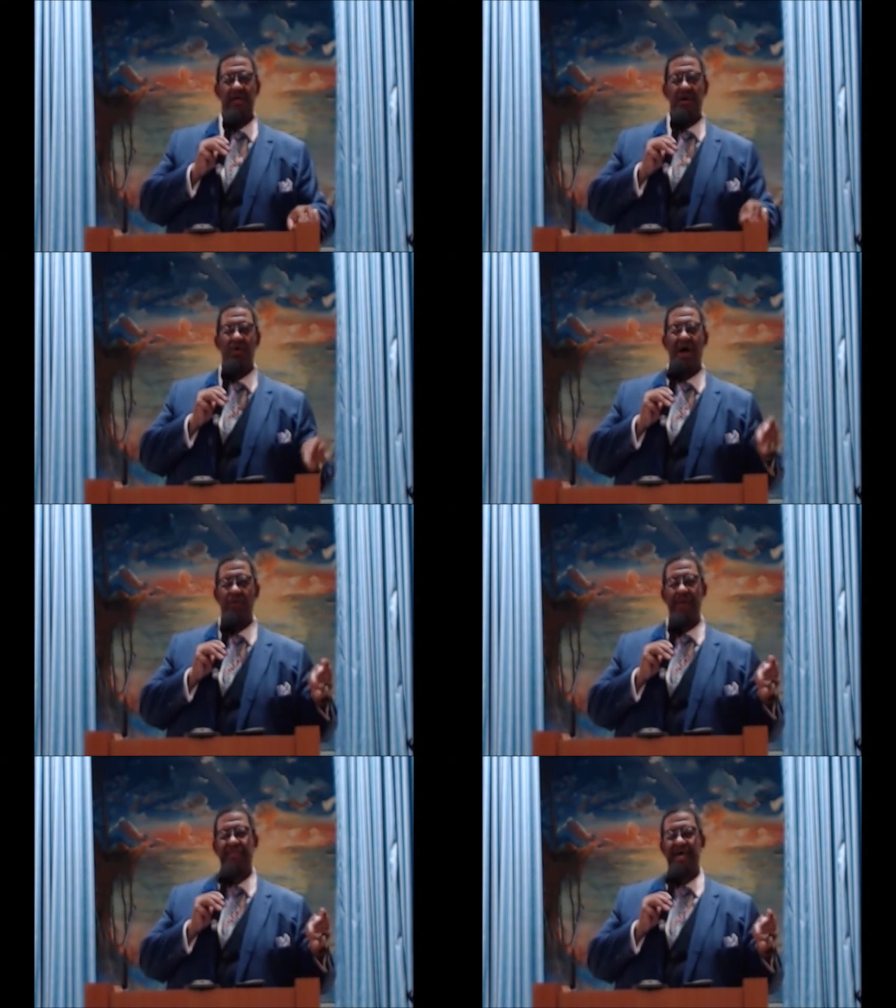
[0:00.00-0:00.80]
Go to our
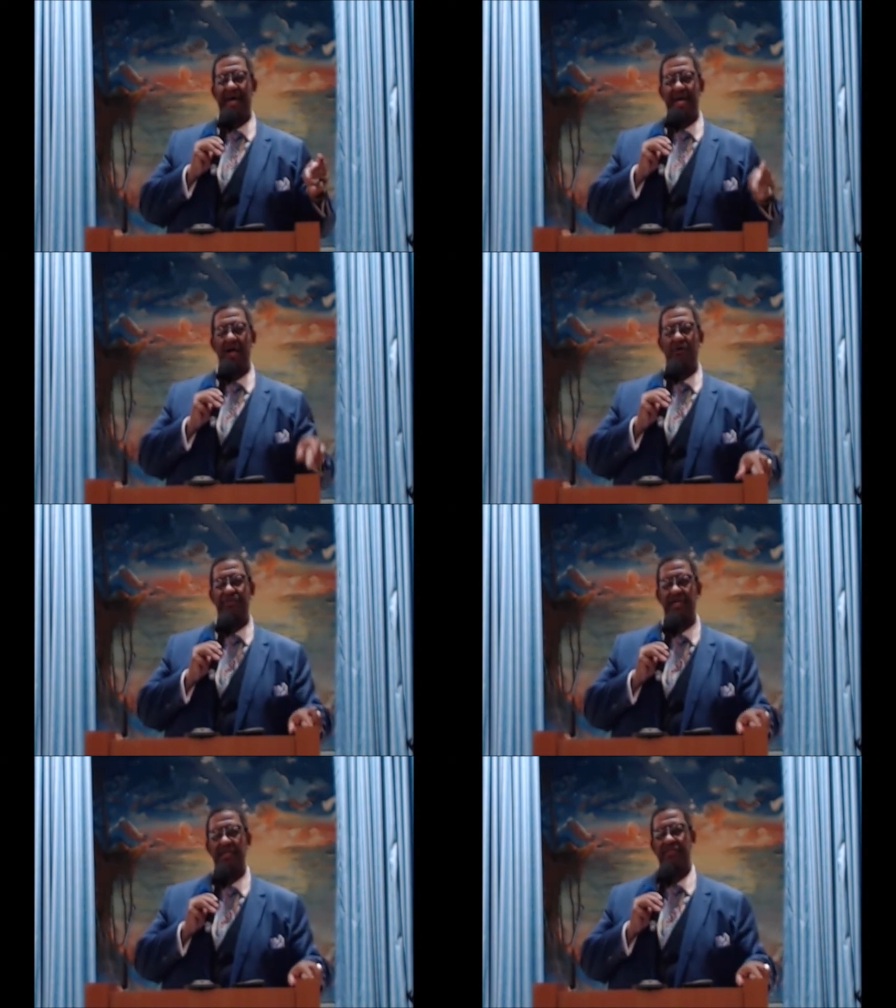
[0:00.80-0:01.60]
website,
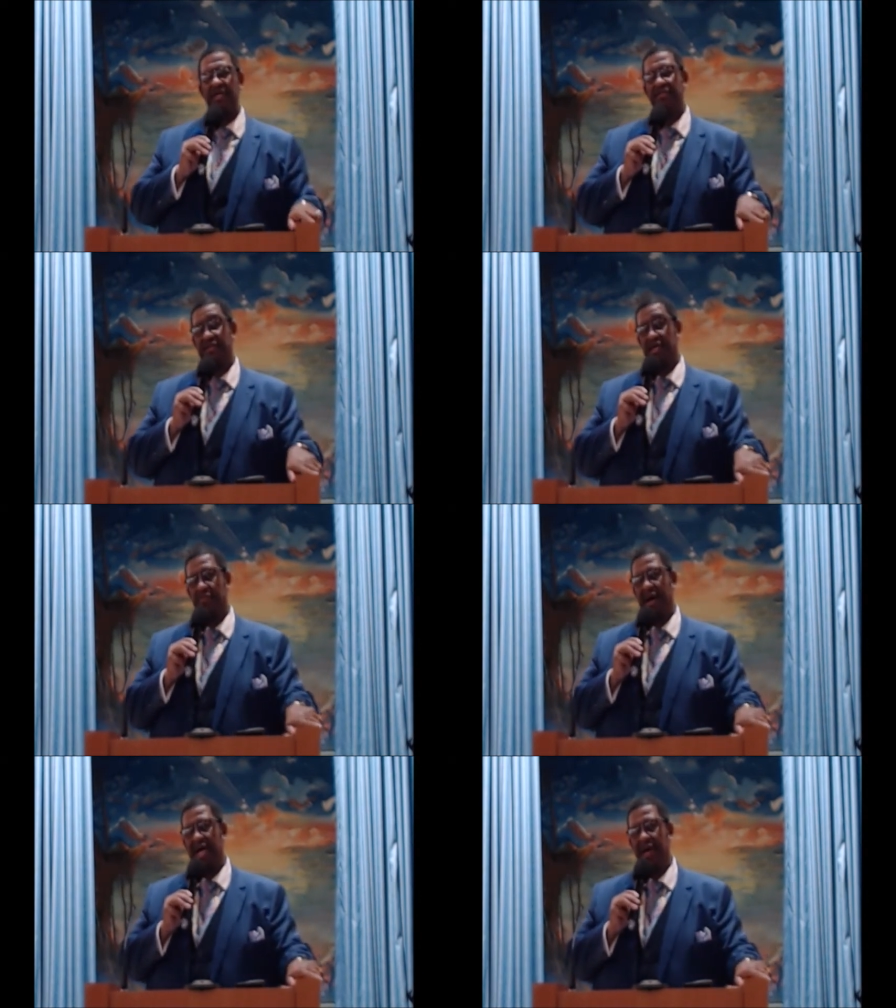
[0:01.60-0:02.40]

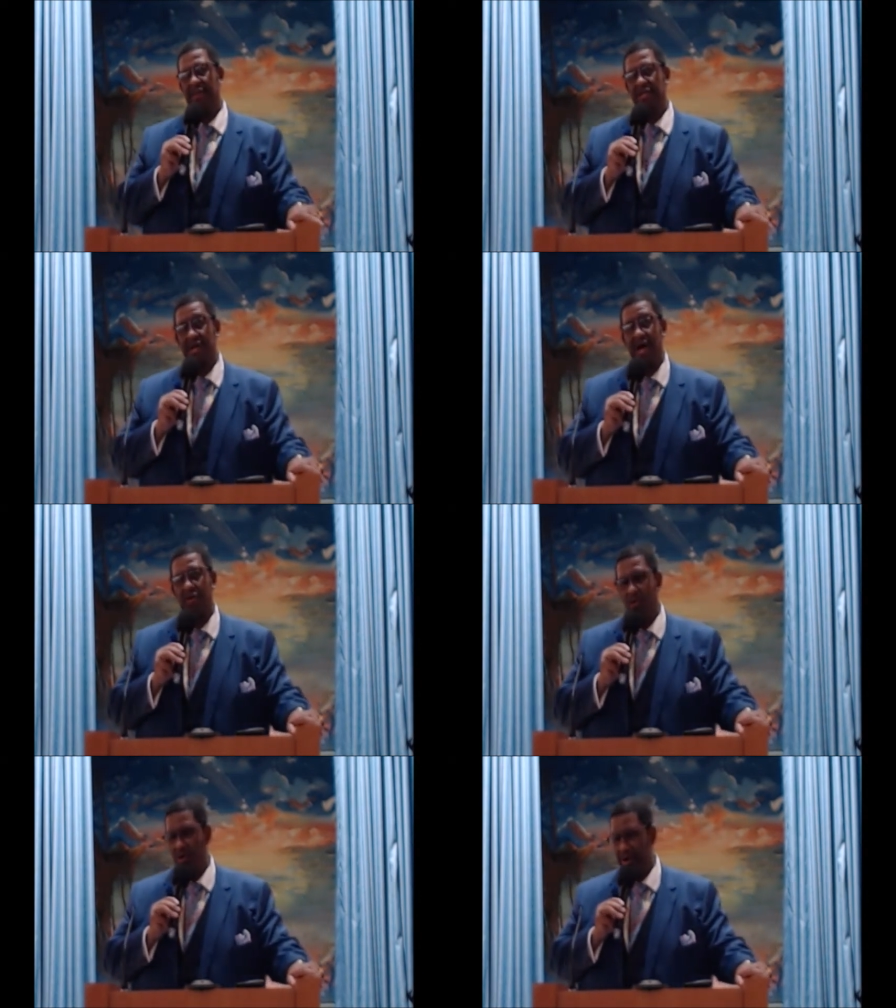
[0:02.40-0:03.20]

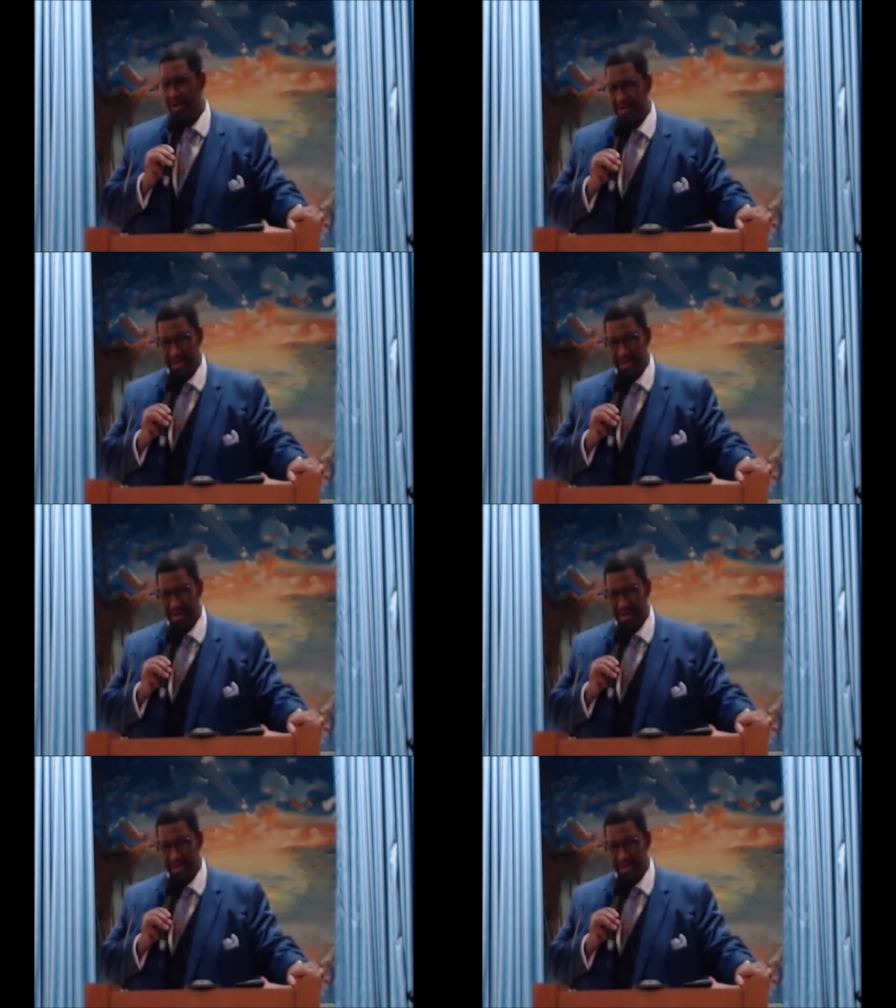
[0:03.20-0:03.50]
lccmiami.org,